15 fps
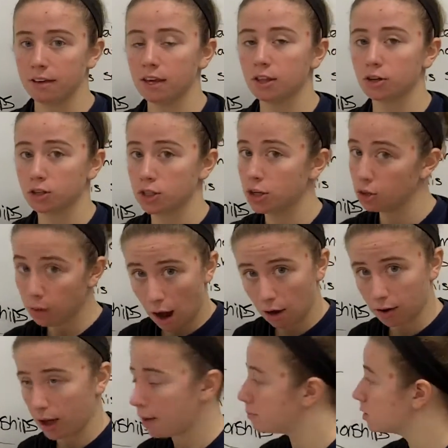either two
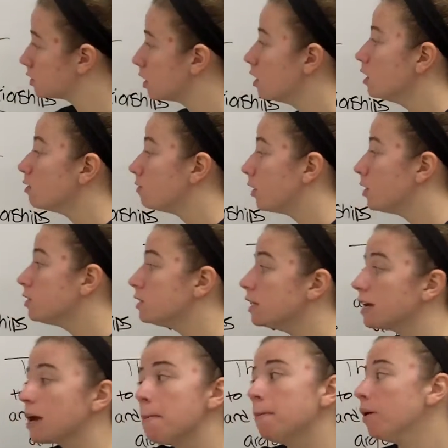outcomes.
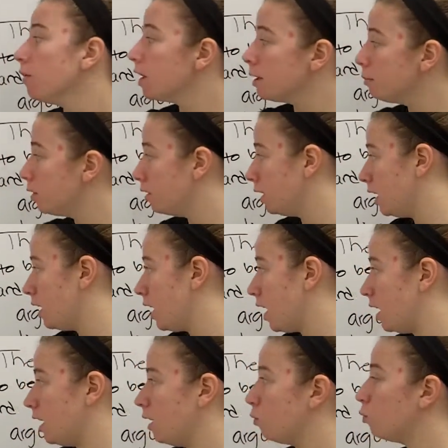First, it can build community
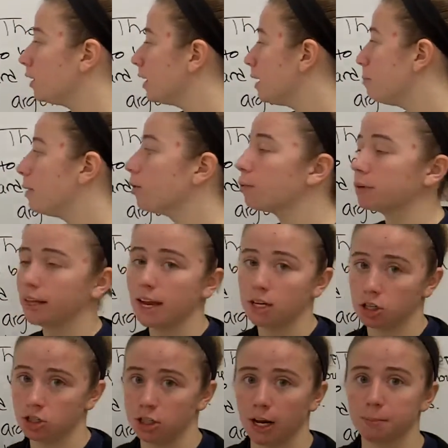and really build
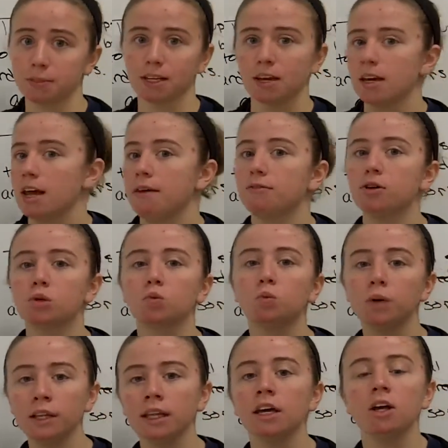relationships. If there's
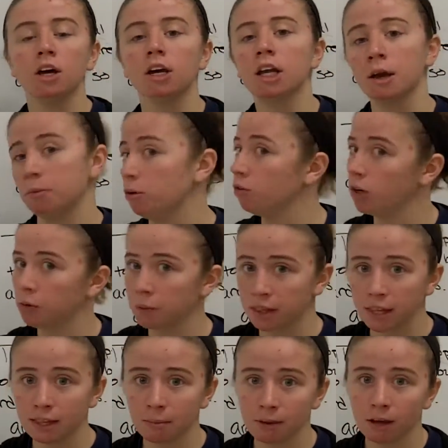really good communion
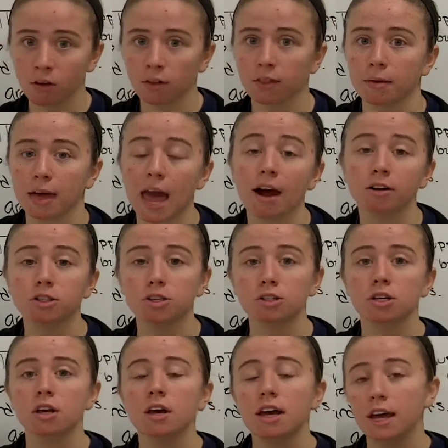within the meal, the
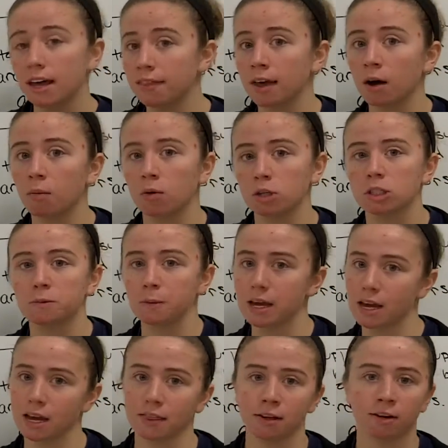characters in there will
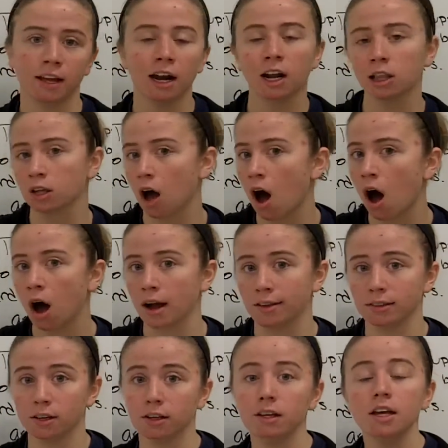speak and they'll get along
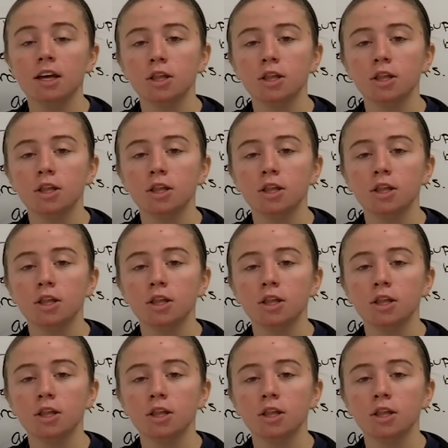and